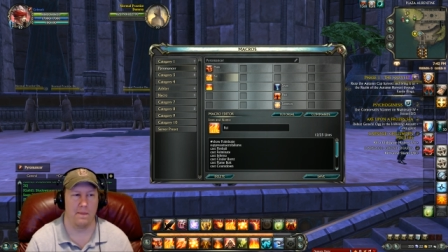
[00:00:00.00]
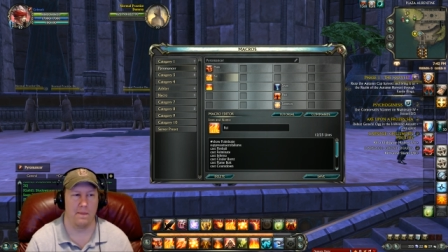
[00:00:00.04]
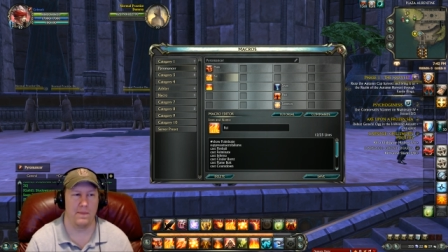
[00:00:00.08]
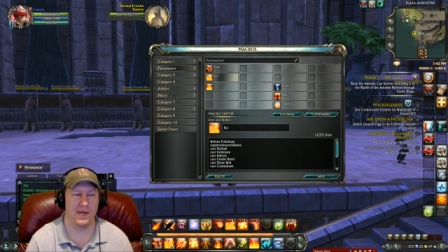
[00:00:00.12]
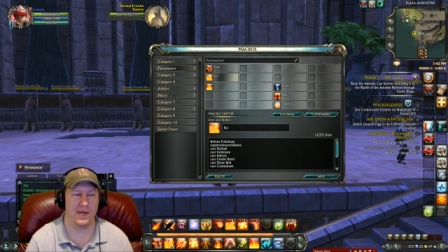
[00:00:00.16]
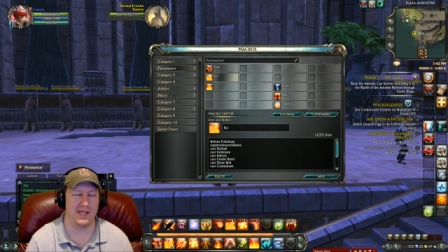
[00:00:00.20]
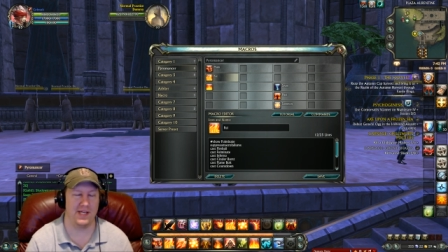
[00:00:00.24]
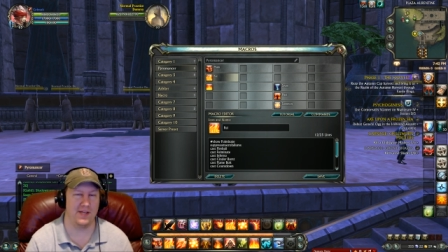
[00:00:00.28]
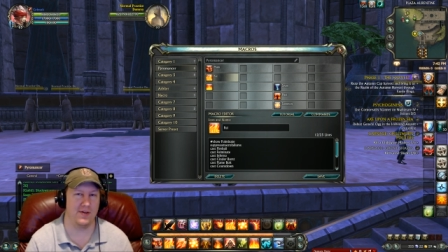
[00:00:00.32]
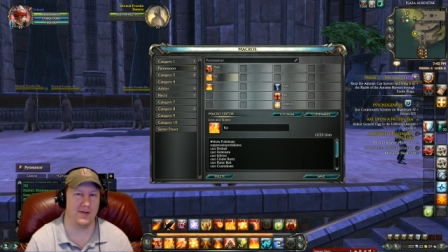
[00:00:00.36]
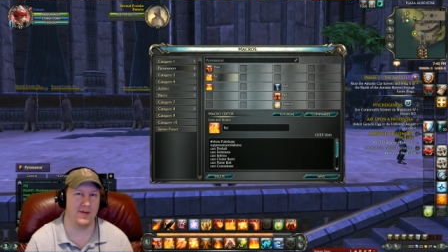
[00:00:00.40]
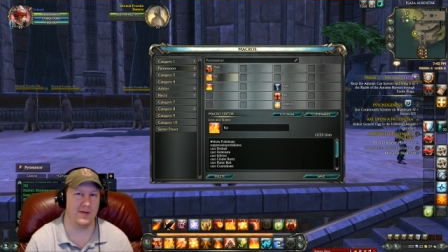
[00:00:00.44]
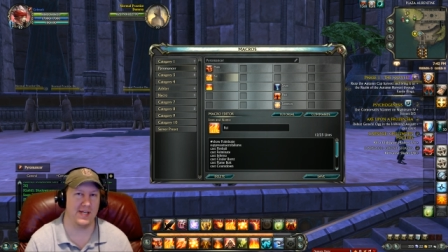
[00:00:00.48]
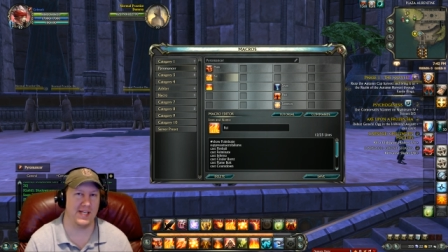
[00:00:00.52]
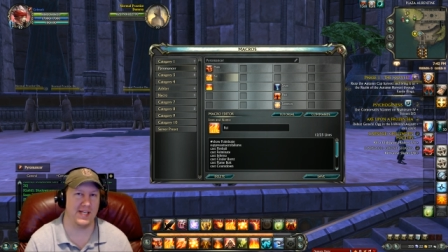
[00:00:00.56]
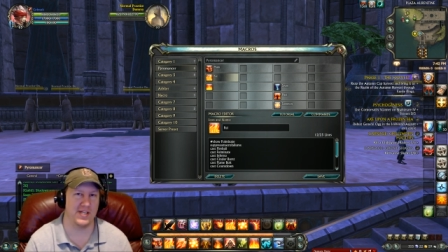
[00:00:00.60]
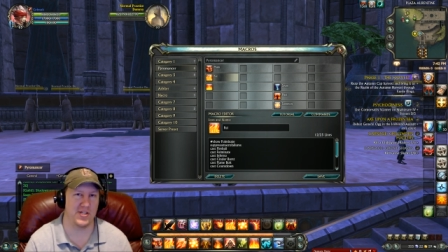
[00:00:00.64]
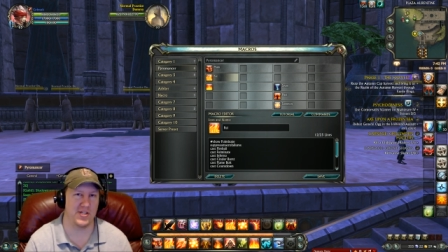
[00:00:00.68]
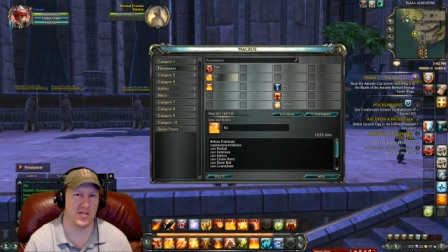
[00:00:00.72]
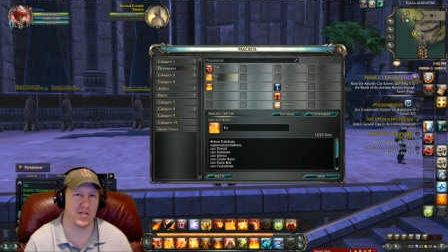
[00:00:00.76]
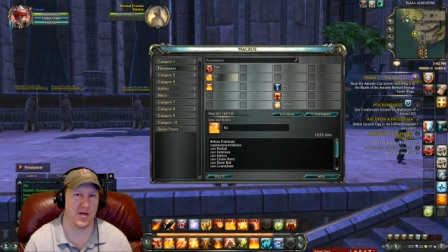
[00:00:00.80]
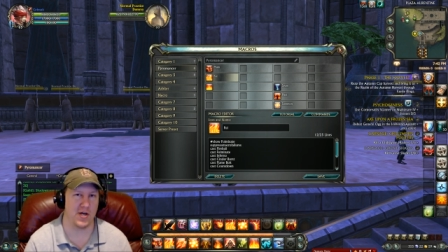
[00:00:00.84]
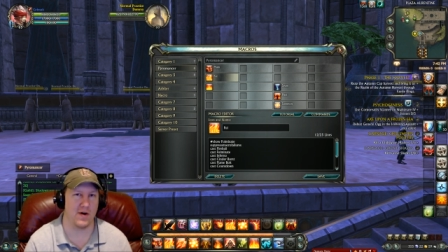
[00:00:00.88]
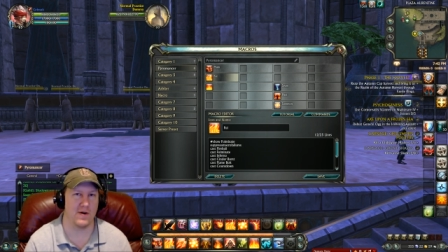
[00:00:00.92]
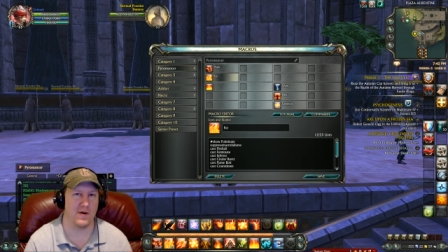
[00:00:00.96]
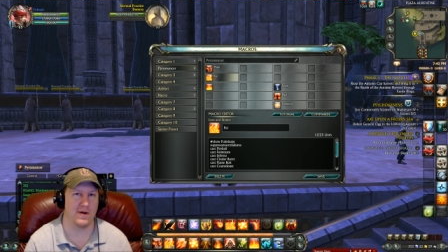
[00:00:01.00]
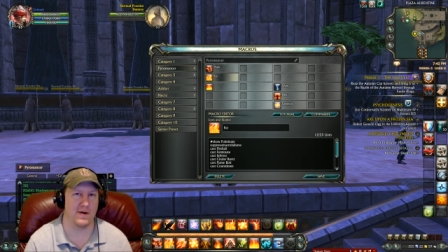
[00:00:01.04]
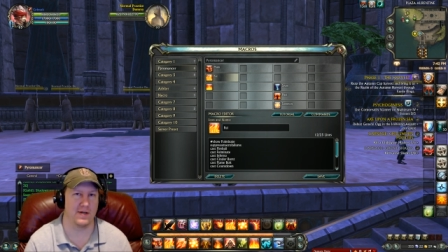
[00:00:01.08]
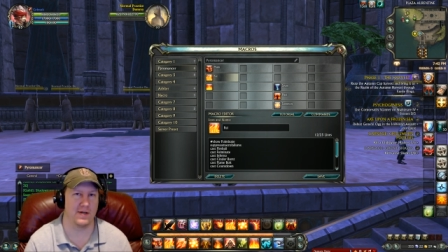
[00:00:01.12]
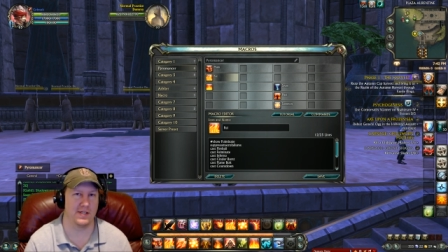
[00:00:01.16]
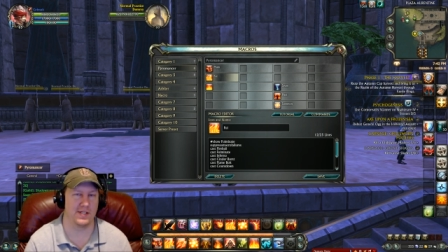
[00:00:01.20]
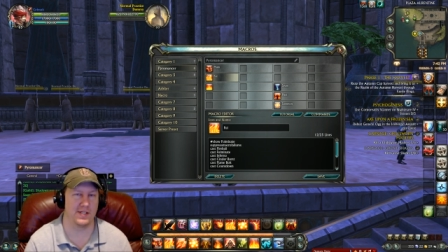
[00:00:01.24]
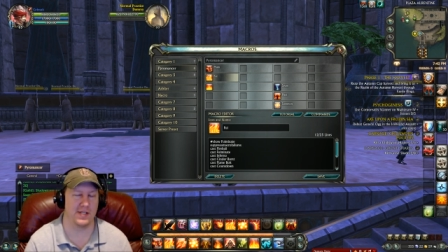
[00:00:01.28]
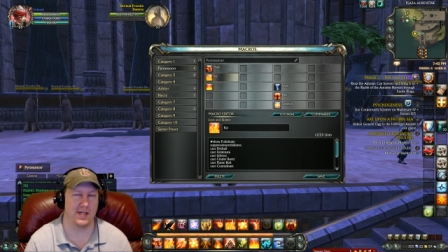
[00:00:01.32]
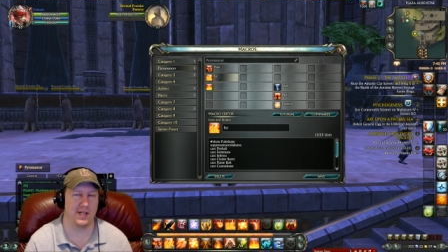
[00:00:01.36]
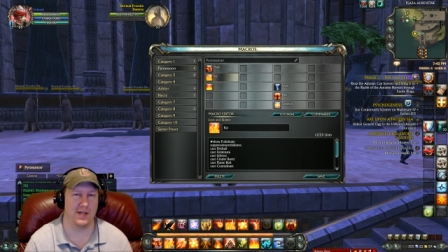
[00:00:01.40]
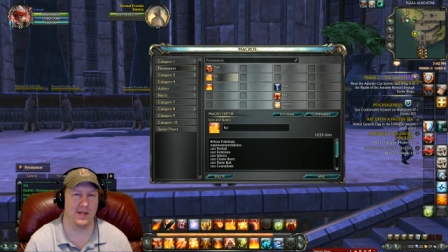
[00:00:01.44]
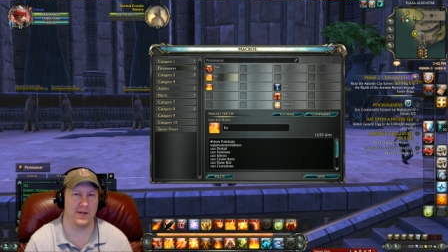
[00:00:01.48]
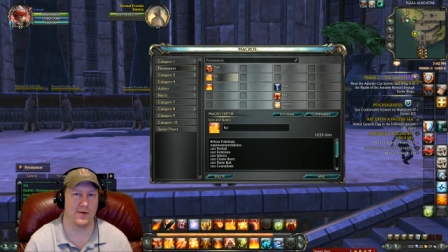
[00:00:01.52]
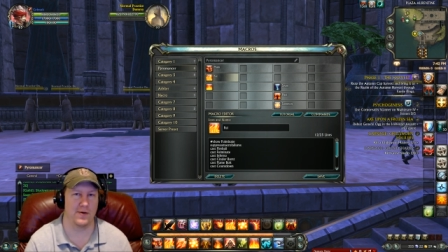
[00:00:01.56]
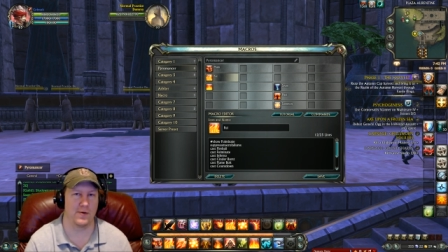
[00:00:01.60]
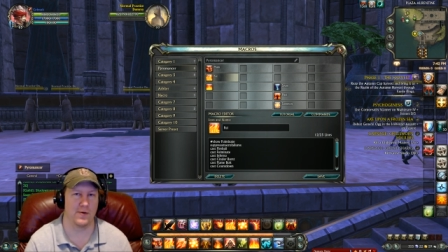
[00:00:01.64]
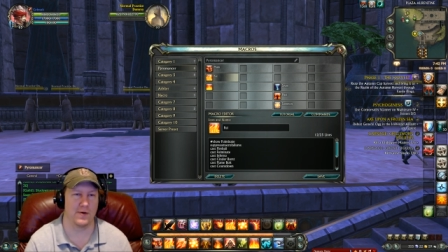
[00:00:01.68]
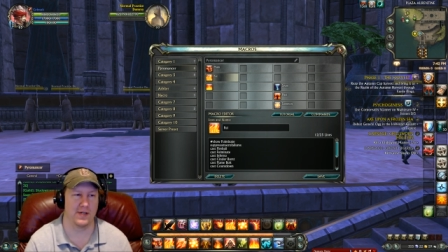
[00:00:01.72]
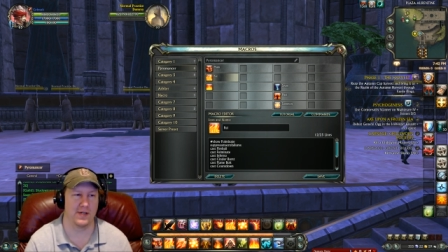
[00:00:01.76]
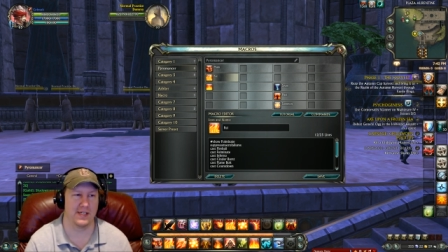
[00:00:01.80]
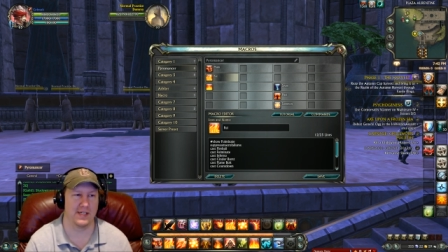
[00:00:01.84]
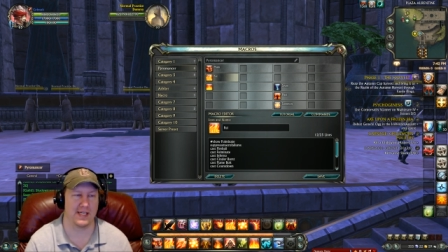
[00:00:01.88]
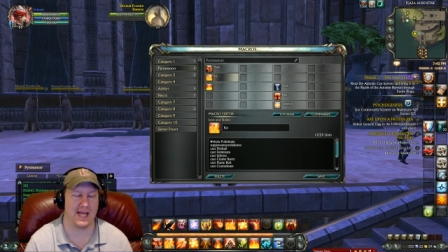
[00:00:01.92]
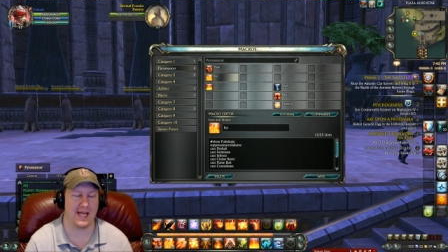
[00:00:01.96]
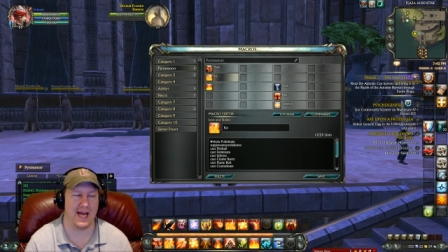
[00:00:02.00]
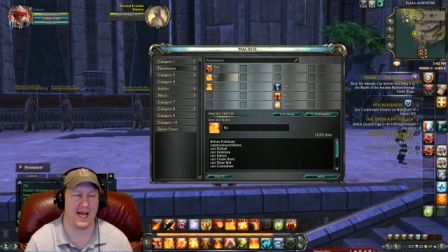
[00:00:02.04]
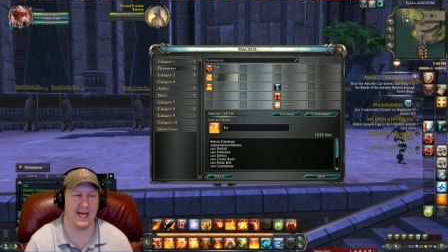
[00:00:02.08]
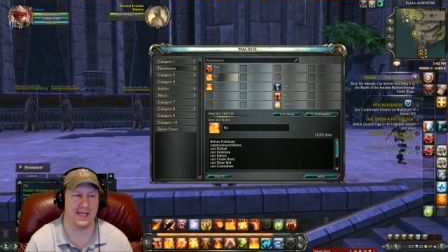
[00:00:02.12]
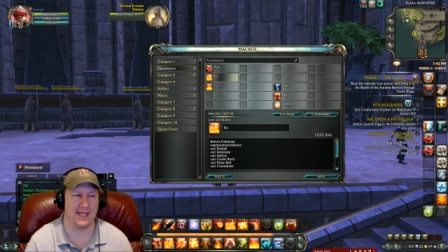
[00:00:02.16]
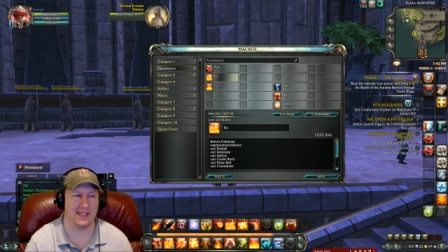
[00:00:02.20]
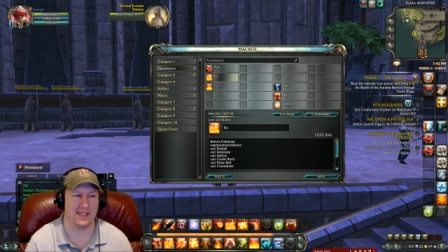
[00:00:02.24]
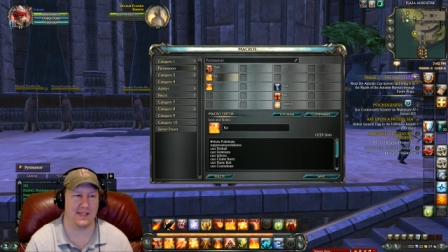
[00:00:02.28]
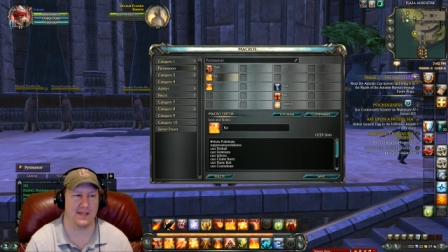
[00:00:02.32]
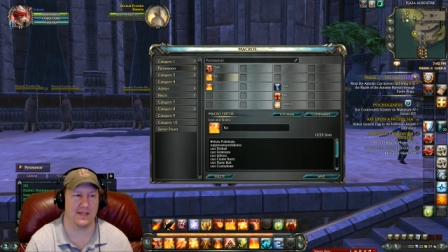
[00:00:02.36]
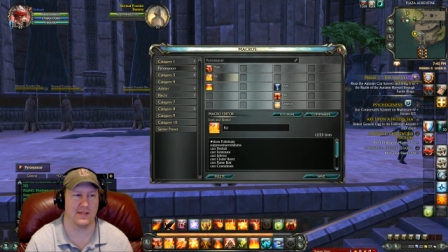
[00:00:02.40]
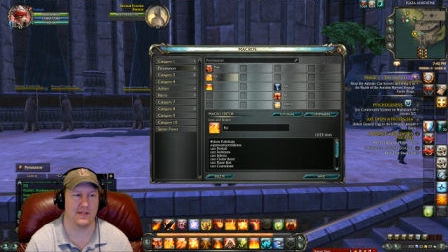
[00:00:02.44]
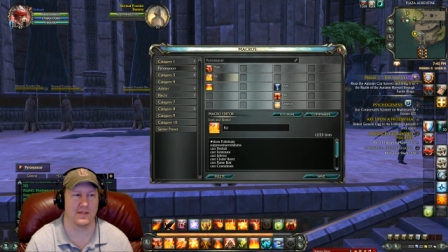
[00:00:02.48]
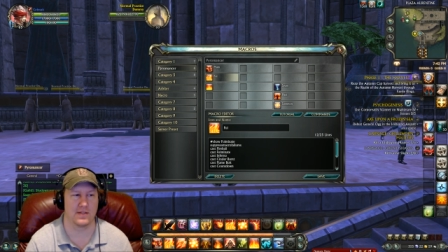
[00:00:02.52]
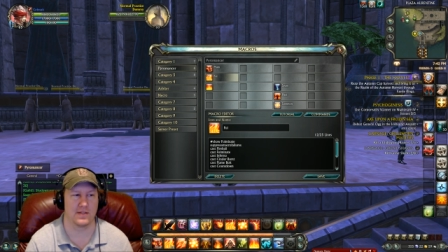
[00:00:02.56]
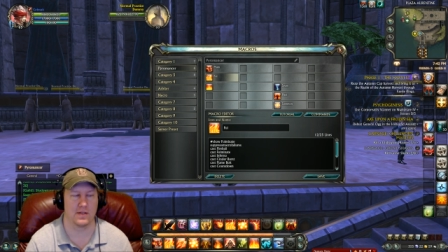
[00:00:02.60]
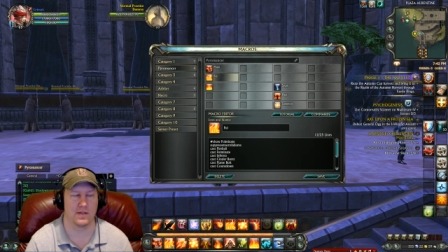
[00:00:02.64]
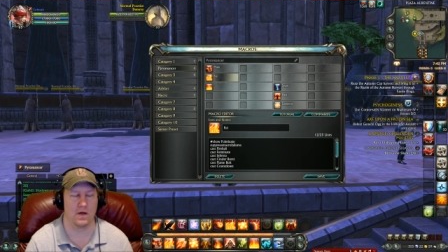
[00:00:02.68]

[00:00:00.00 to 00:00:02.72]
but you need charge in order to cast it.